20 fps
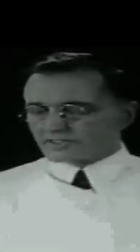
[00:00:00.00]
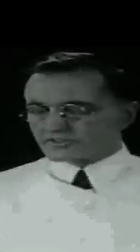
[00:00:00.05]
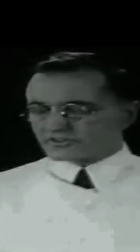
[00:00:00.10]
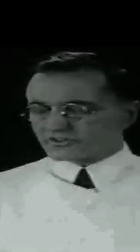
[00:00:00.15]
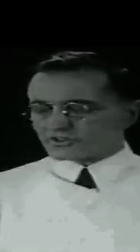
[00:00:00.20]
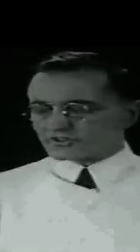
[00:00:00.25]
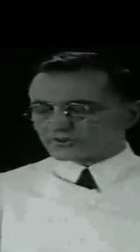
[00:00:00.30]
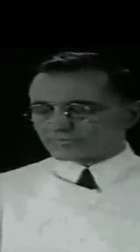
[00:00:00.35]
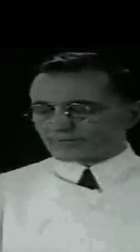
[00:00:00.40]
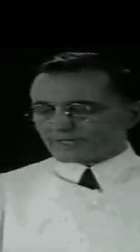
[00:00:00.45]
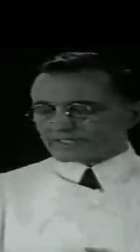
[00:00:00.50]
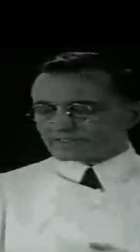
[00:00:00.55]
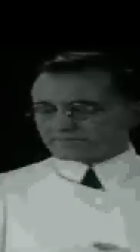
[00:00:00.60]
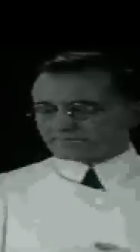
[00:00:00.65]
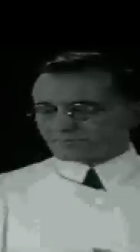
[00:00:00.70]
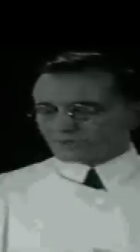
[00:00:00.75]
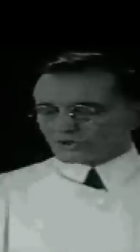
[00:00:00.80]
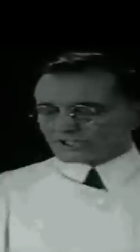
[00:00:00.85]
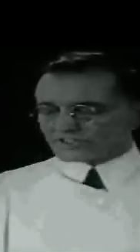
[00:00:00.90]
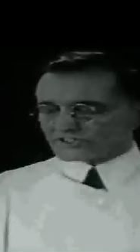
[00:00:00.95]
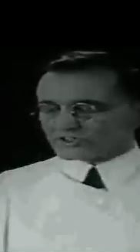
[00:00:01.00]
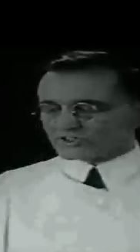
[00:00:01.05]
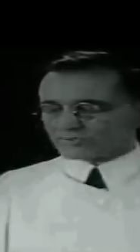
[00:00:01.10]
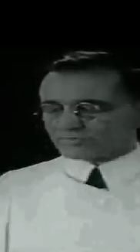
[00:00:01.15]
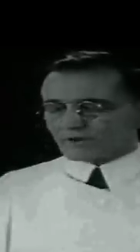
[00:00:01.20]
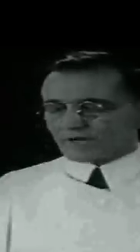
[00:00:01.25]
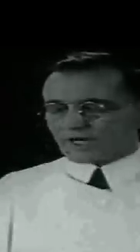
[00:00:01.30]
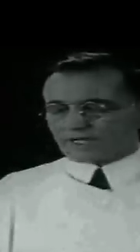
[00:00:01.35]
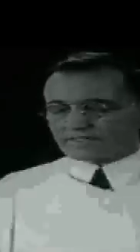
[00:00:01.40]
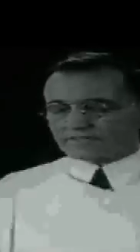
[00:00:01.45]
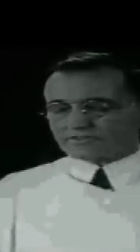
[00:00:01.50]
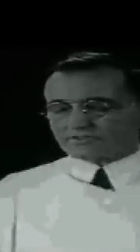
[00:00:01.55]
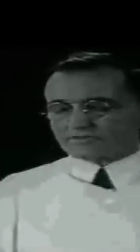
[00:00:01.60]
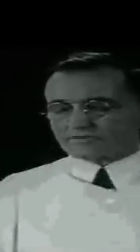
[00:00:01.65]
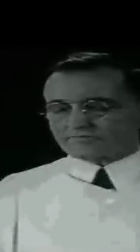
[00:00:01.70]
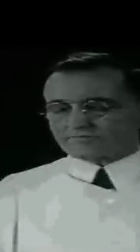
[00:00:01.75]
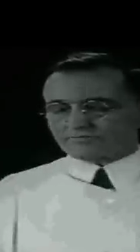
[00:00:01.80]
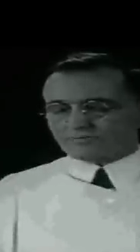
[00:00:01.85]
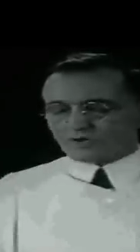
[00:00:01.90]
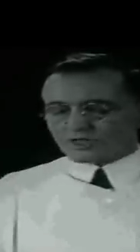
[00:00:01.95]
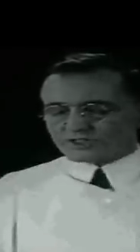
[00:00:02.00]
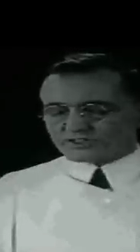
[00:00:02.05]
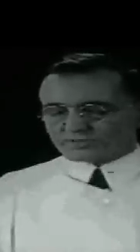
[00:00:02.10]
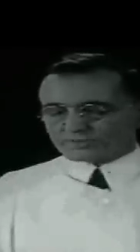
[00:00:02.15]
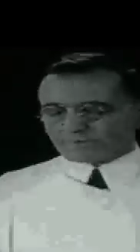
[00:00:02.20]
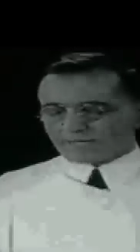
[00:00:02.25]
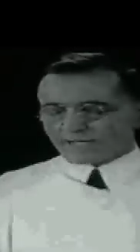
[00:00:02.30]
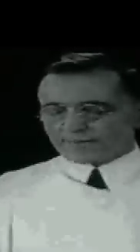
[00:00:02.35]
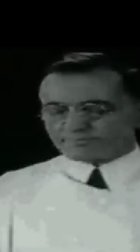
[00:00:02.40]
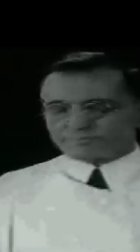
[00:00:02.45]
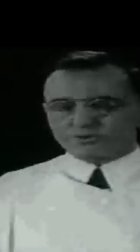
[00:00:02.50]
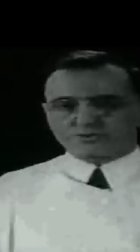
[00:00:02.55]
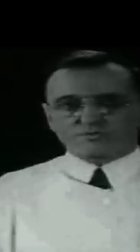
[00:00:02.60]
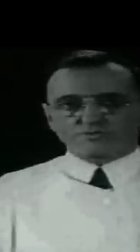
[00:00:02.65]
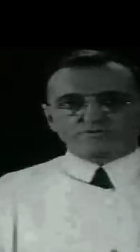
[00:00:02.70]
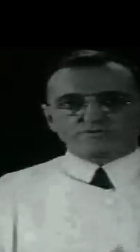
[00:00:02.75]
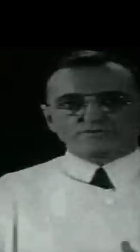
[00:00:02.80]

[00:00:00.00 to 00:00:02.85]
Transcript: Suspect moist spots, moist papules,